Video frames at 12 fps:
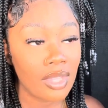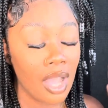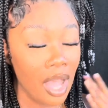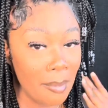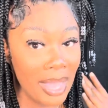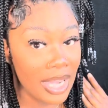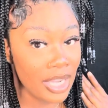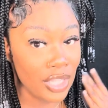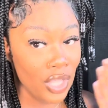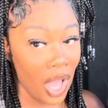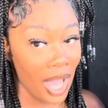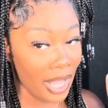I'm
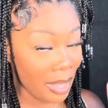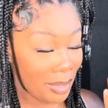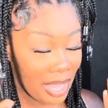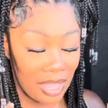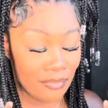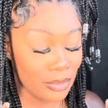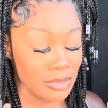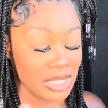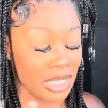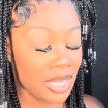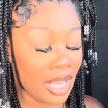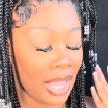editing, y'all. I got my headphones
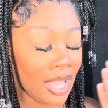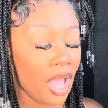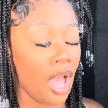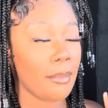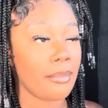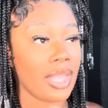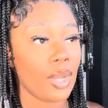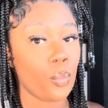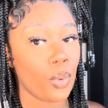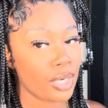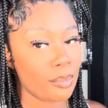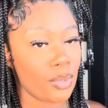in, like I'm in
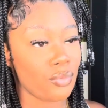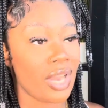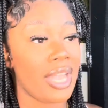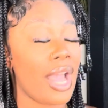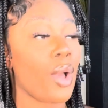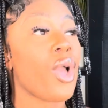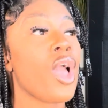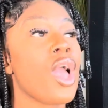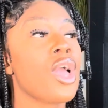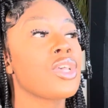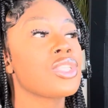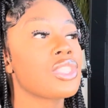work mode right now.
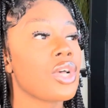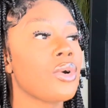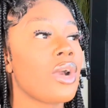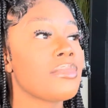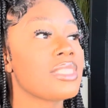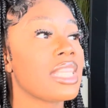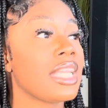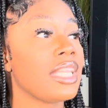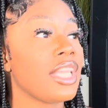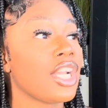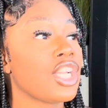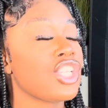So I'm
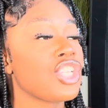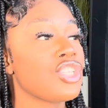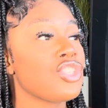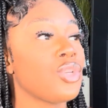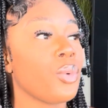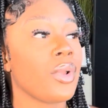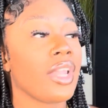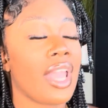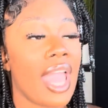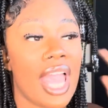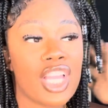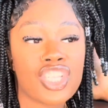sitting there, she's doing
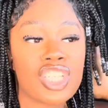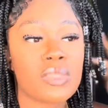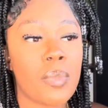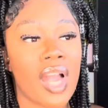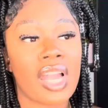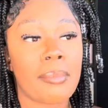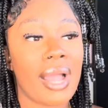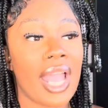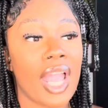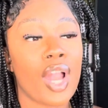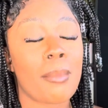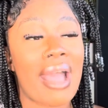it. As she's parting my
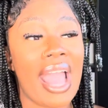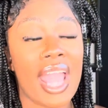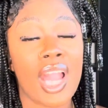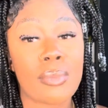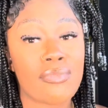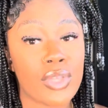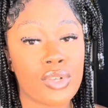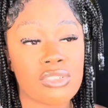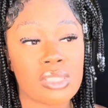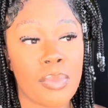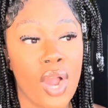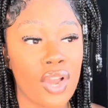hair
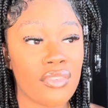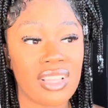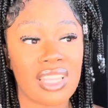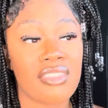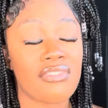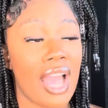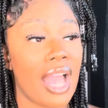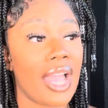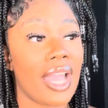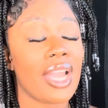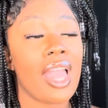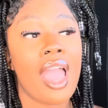feels perfectly
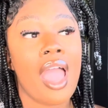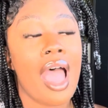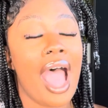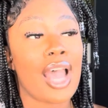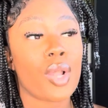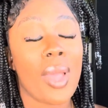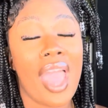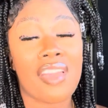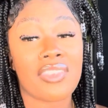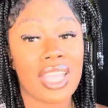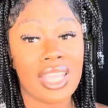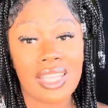fine. I don't
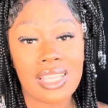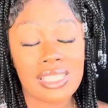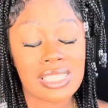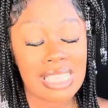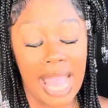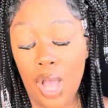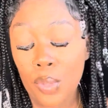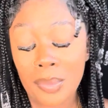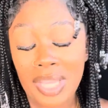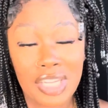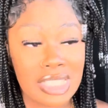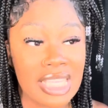have any scalp
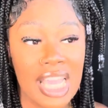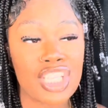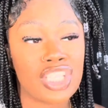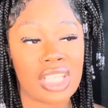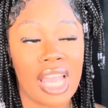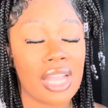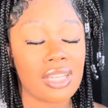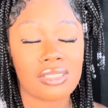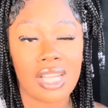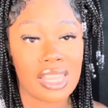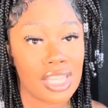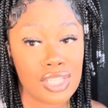irritation, like
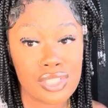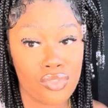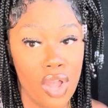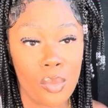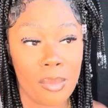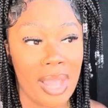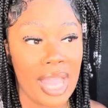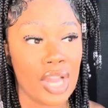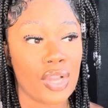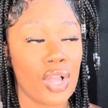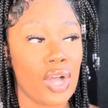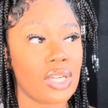nothing is wrong with my
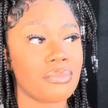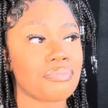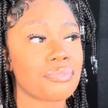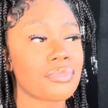hair, y'all.